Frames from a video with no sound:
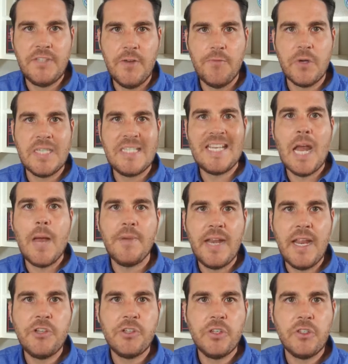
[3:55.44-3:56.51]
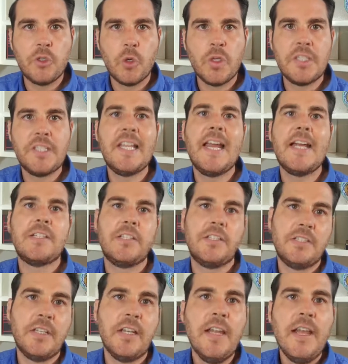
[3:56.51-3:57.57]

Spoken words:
different denominations or sects.